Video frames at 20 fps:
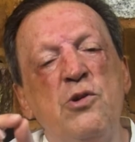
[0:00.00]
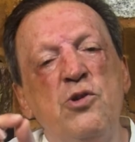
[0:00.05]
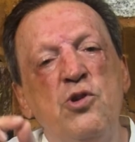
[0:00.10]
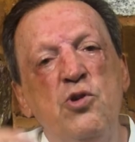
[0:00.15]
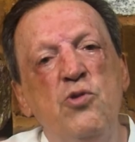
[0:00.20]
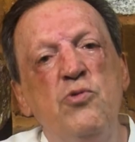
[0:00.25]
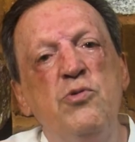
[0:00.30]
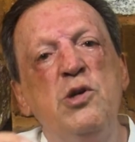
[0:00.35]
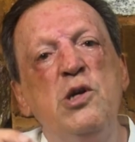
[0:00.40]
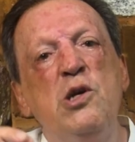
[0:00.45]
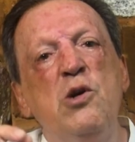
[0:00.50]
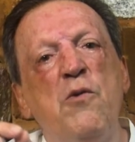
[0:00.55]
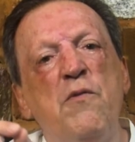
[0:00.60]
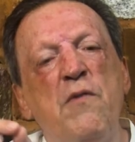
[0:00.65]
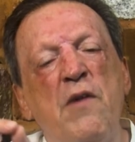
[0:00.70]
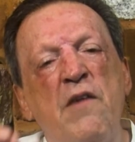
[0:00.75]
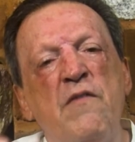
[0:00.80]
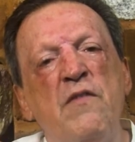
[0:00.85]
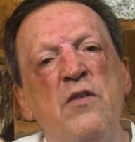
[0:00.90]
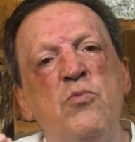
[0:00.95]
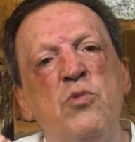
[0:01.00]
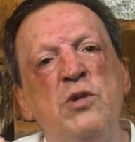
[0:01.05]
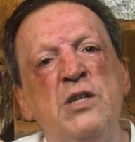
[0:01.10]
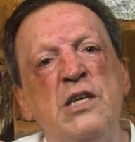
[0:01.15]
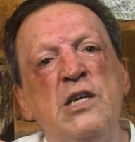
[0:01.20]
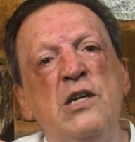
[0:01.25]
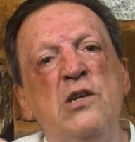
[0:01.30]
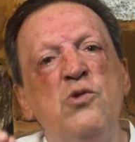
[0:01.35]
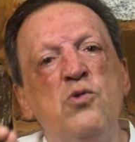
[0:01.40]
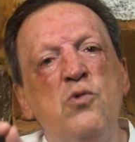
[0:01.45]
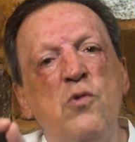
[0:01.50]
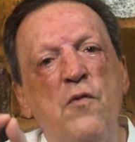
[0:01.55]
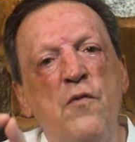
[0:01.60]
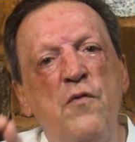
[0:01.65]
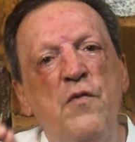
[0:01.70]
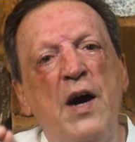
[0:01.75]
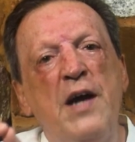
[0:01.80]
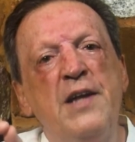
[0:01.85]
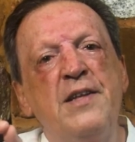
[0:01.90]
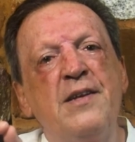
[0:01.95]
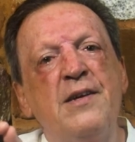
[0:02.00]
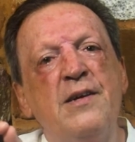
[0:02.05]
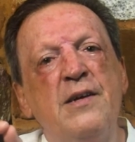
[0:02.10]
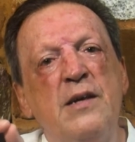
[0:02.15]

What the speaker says: duty of everybody to fight